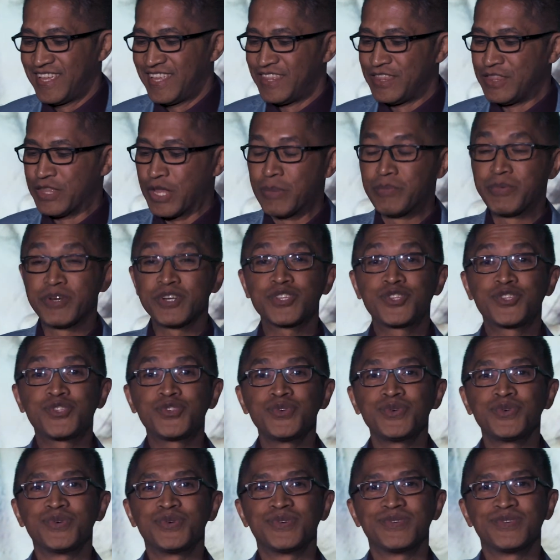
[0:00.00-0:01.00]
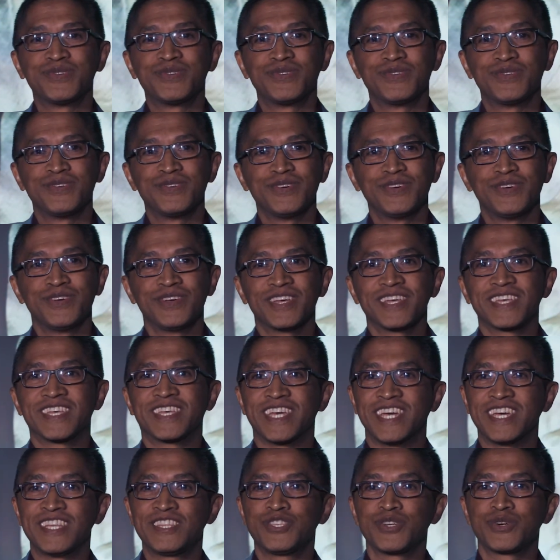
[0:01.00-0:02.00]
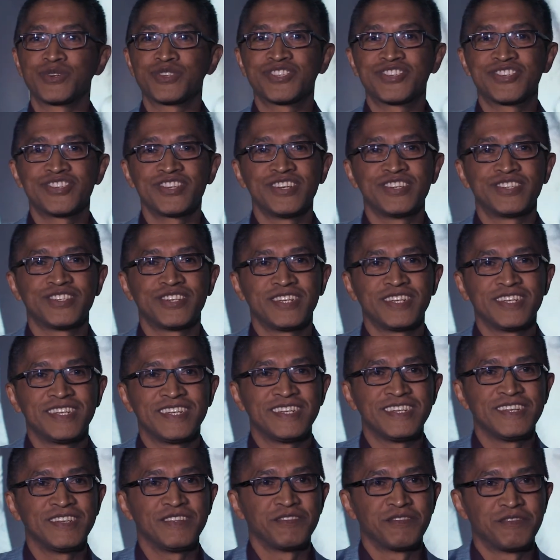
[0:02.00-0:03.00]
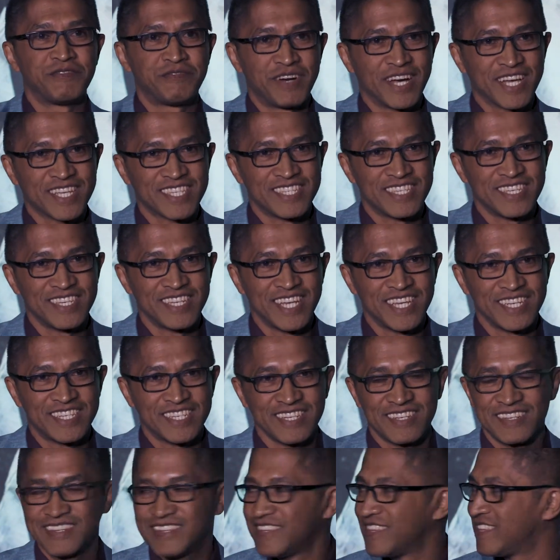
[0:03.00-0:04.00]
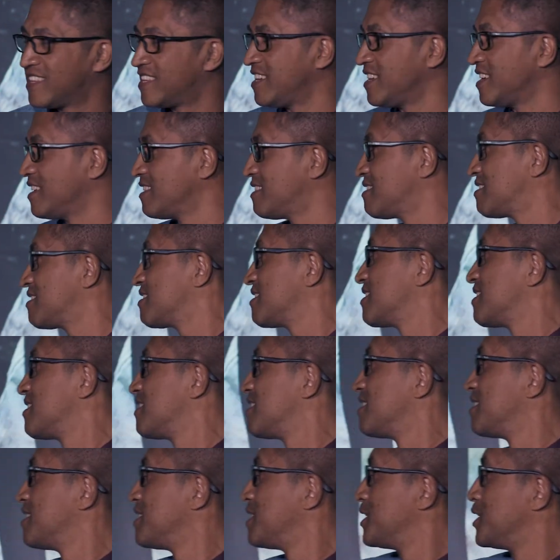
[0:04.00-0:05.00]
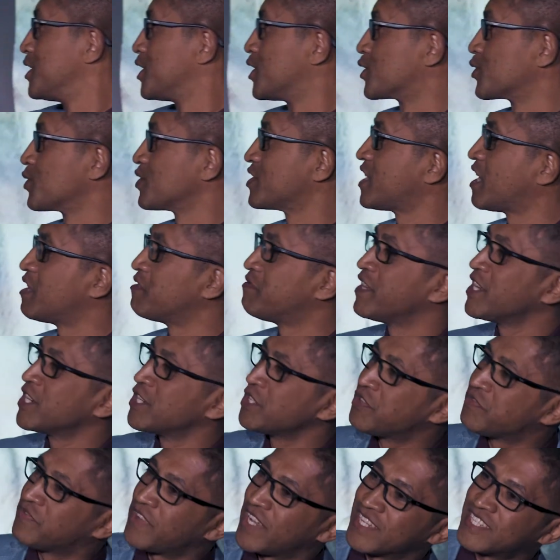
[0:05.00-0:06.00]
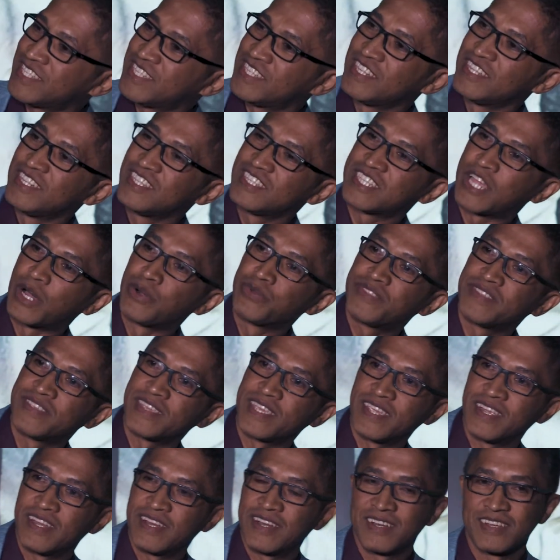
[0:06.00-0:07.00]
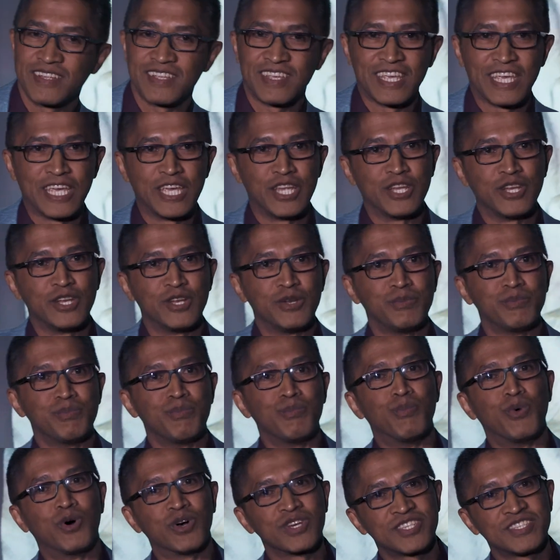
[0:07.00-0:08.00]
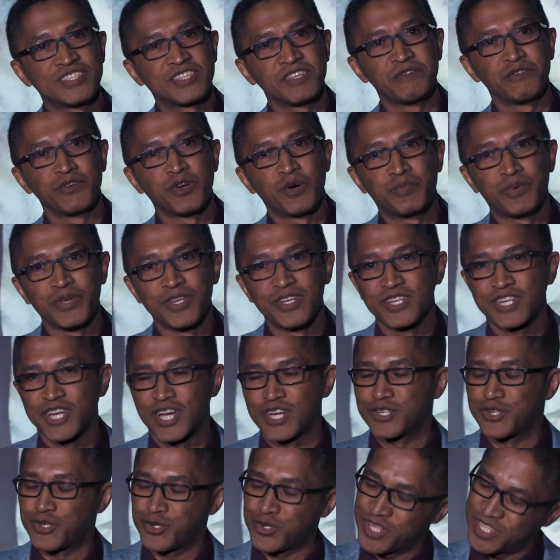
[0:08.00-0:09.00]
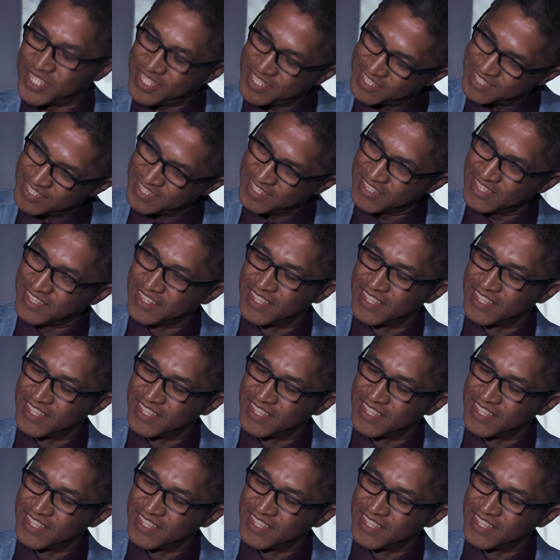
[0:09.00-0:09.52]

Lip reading: Number 2, get your children vaccinated. Kids, rotavirus vaccine is out there in most developing countries.